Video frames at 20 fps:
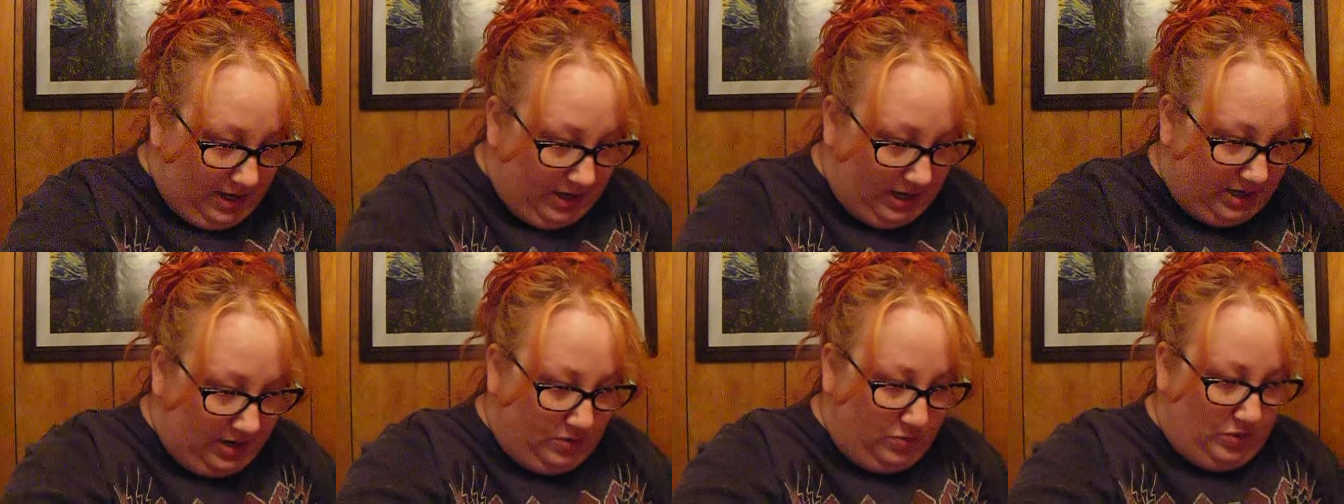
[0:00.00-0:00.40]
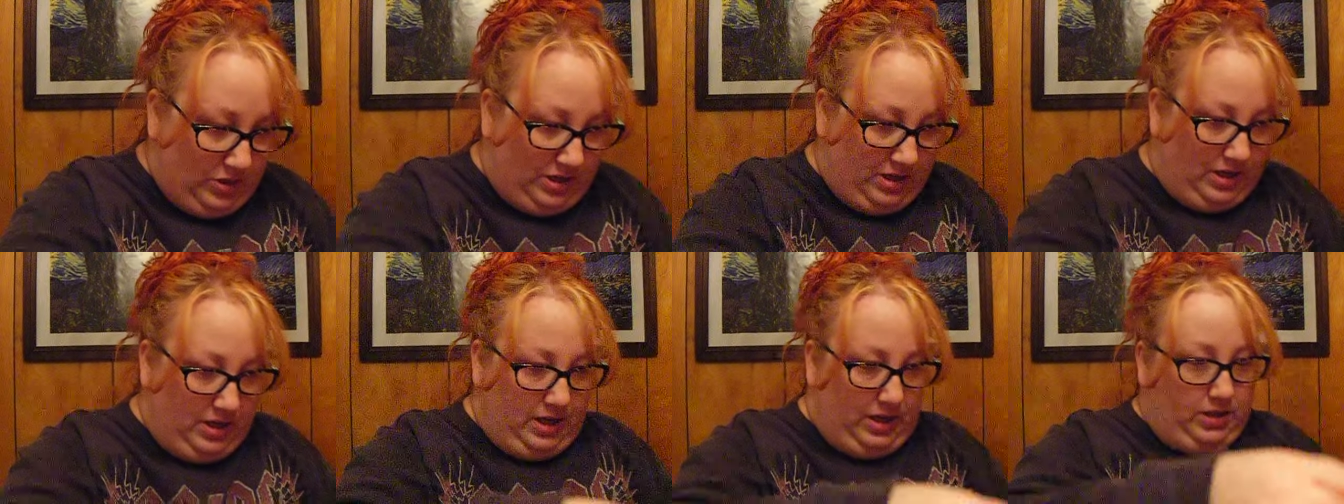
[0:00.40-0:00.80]
And
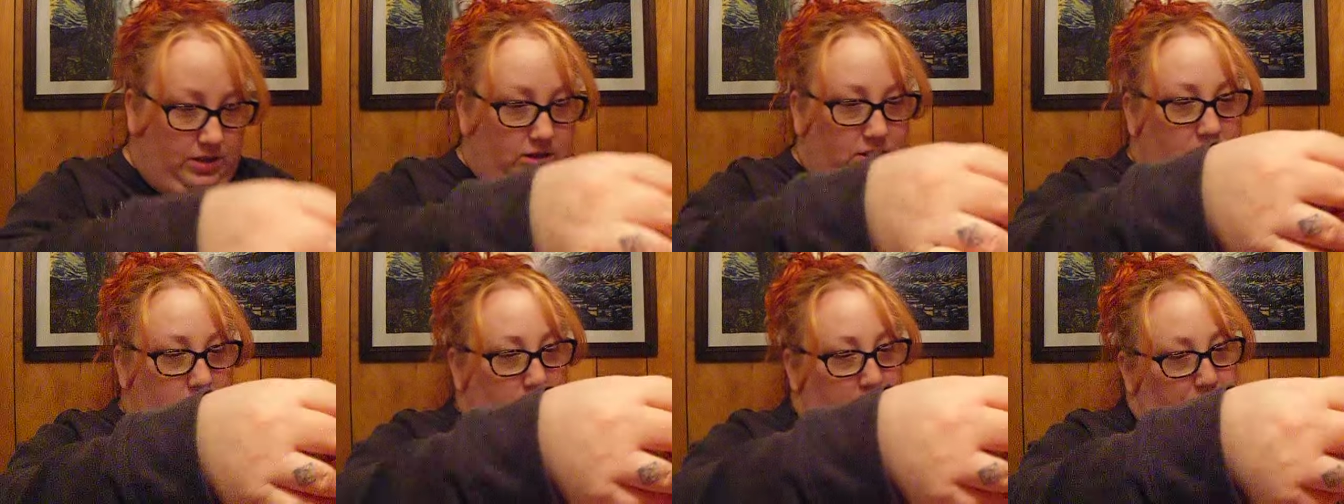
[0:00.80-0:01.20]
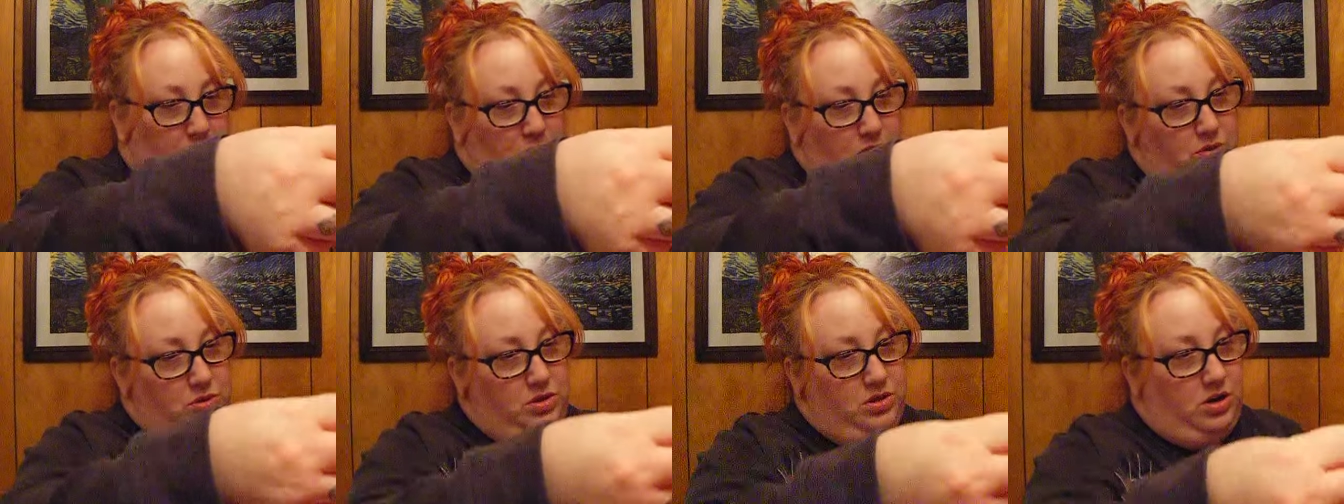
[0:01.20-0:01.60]
what next? The
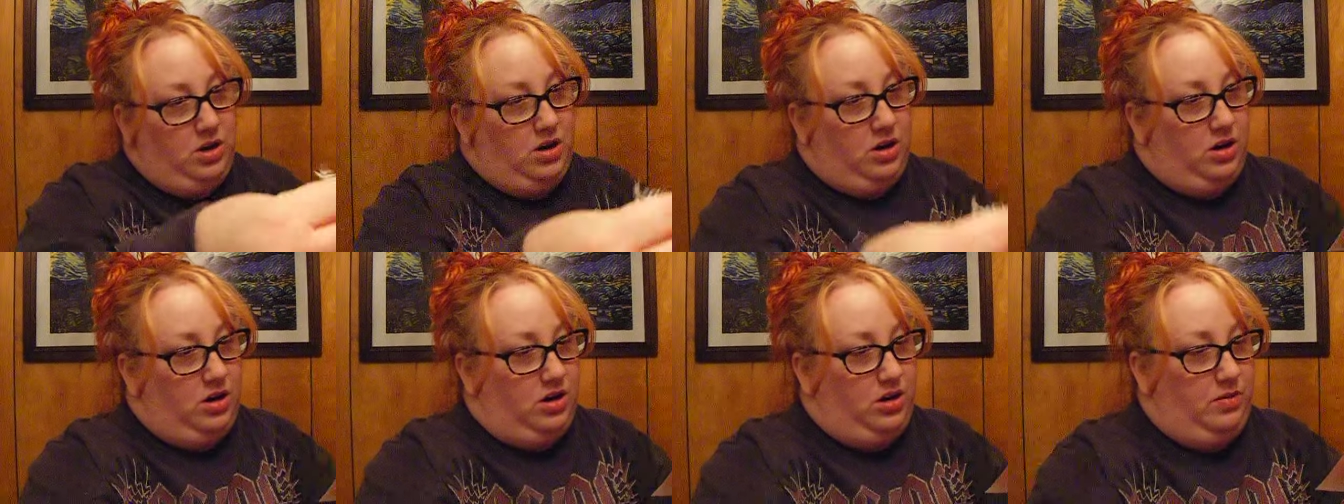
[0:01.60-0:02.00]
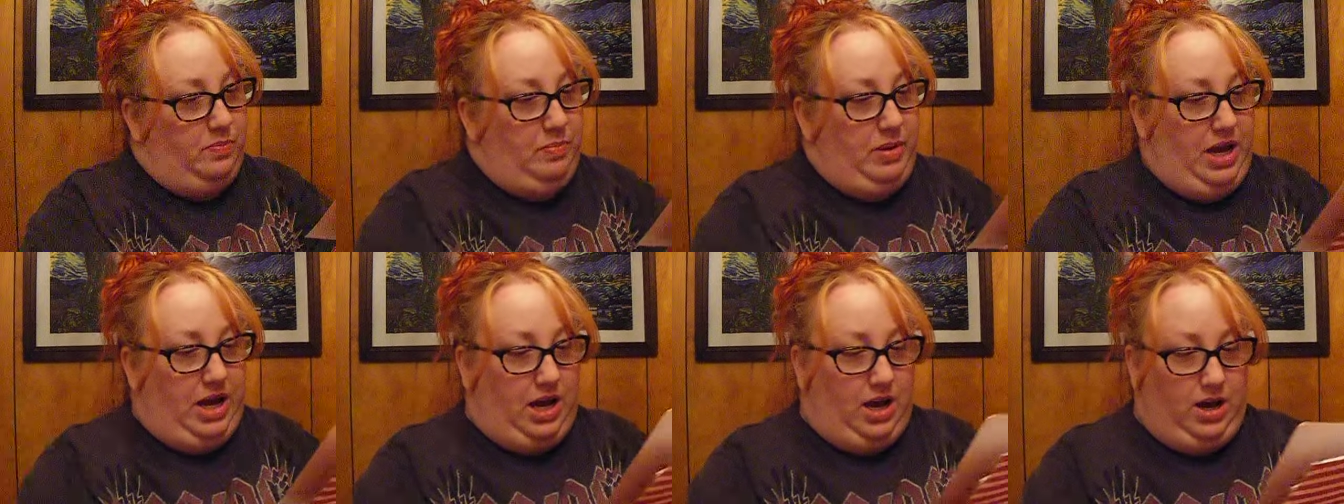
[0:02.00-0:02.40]

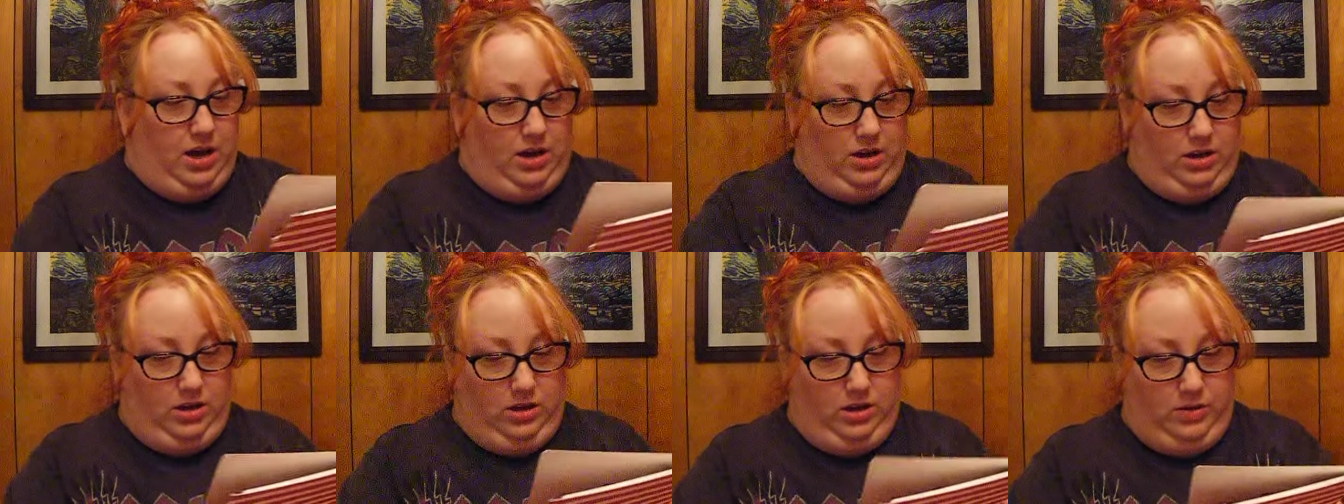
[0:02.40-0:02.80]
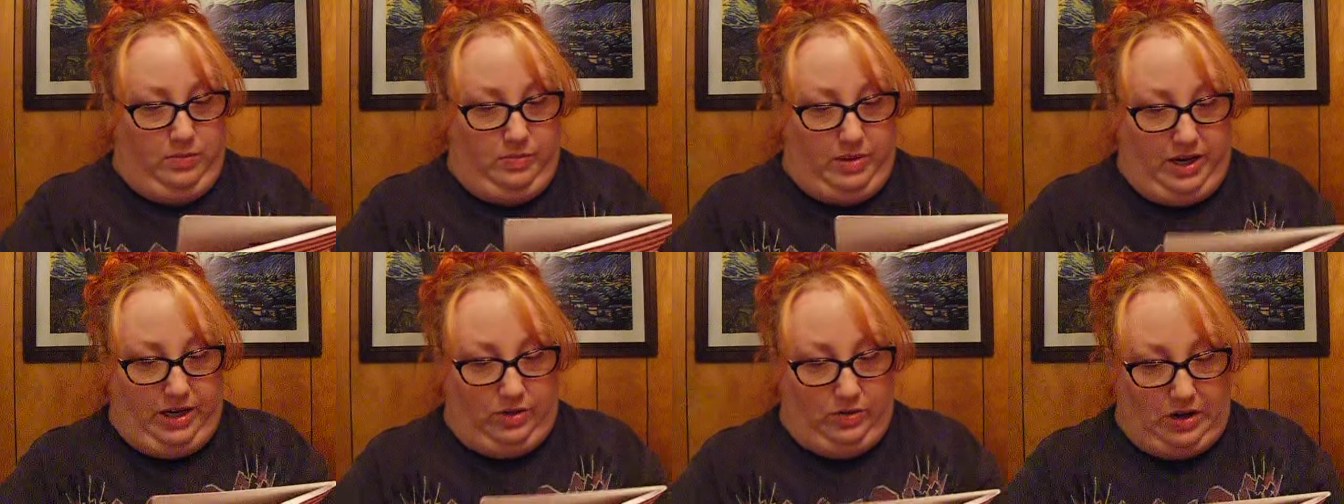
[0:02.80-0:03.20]
postcard pack
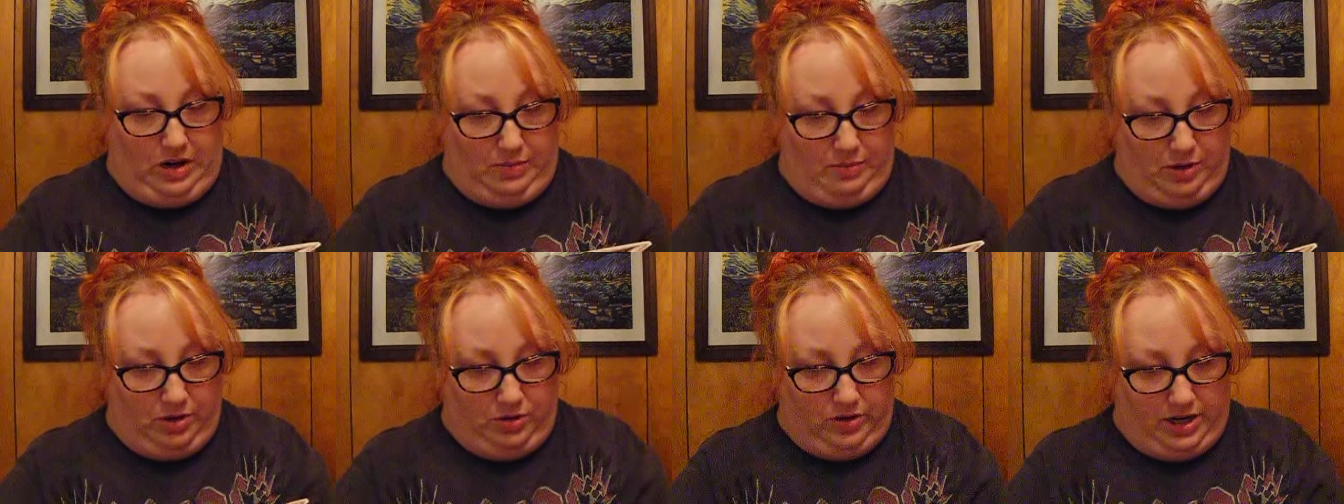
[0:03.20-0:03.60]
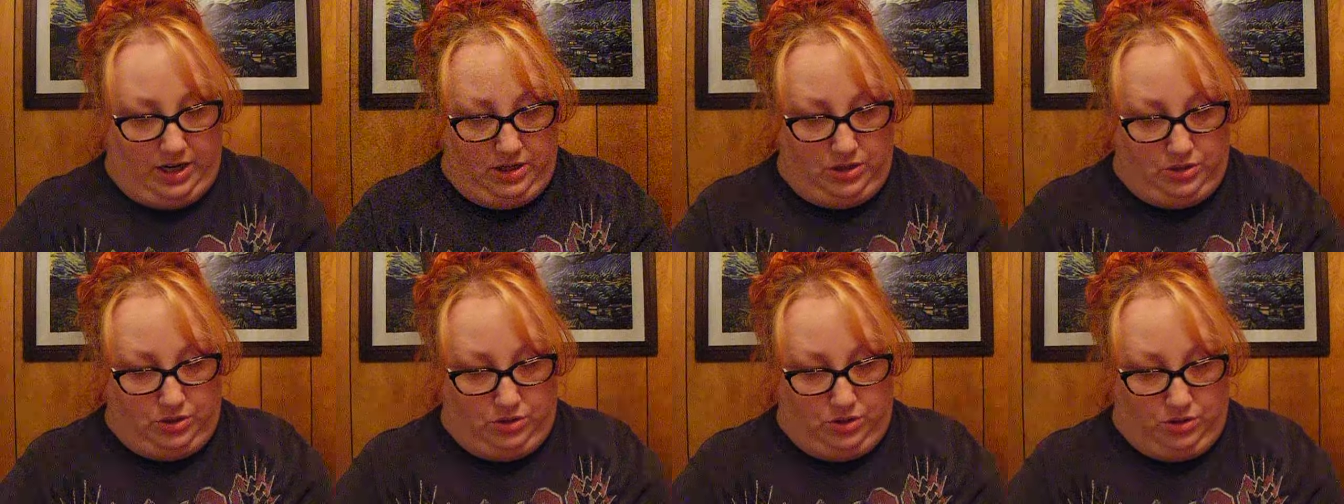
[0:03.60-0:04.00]
by Grammar
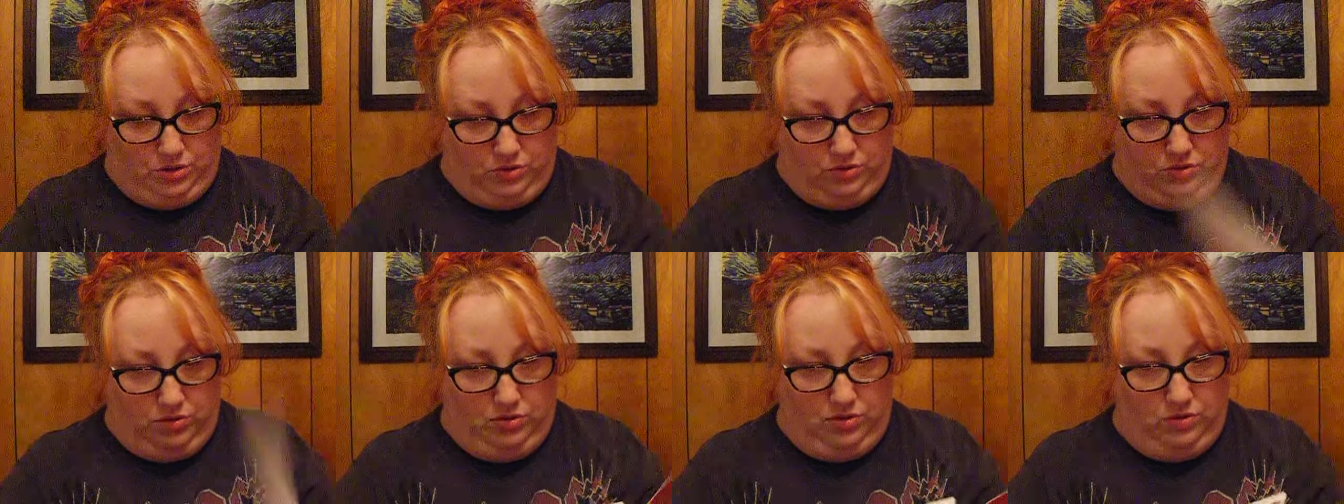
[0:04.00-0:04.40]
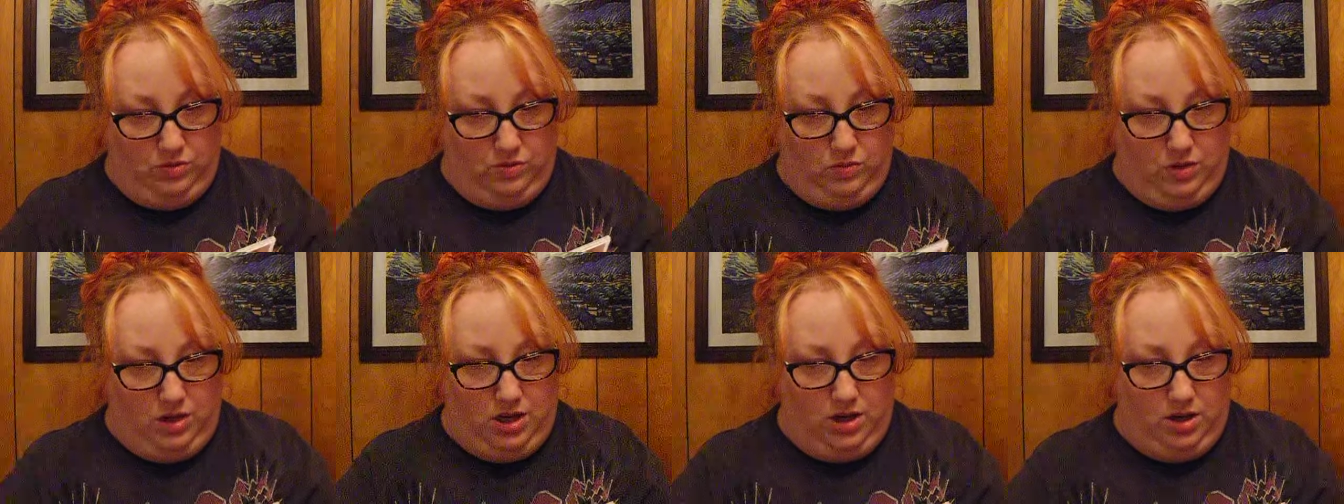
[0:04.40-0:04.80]
Gratitude.
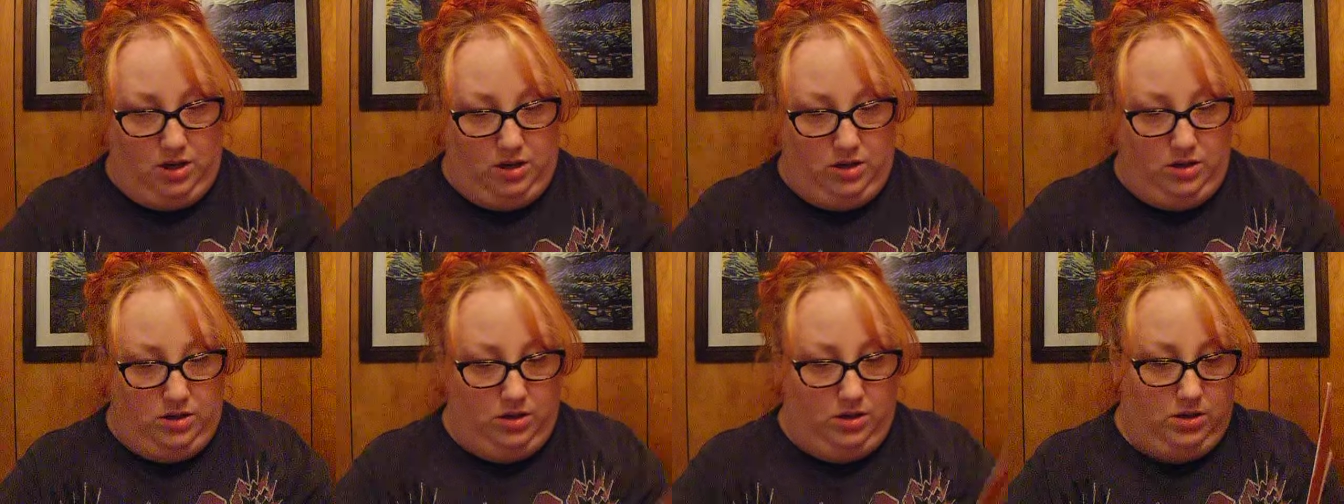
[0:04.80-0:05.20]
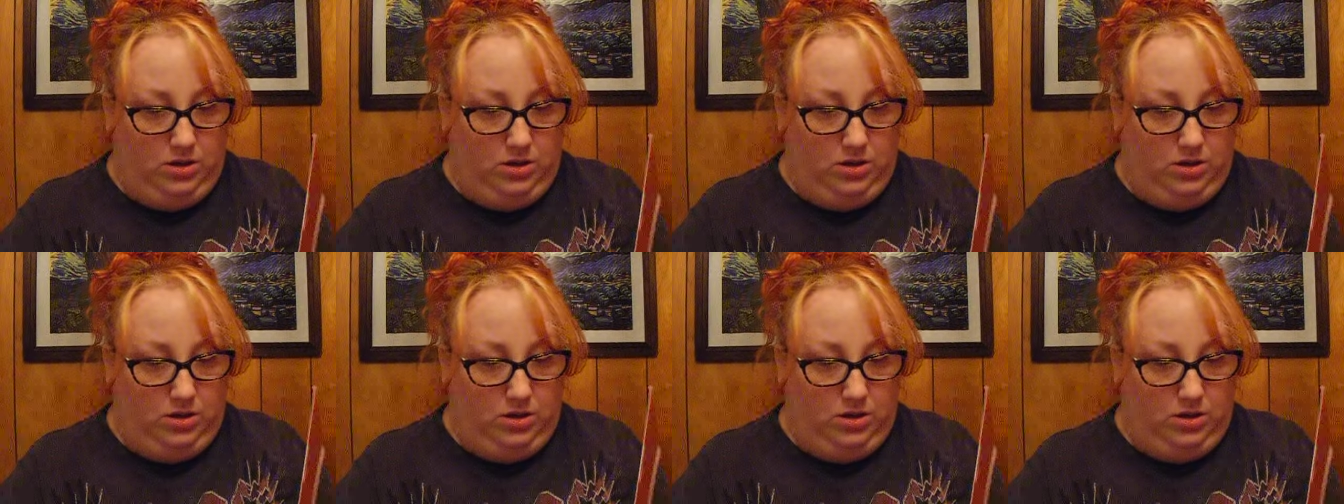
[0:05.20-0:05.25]
What?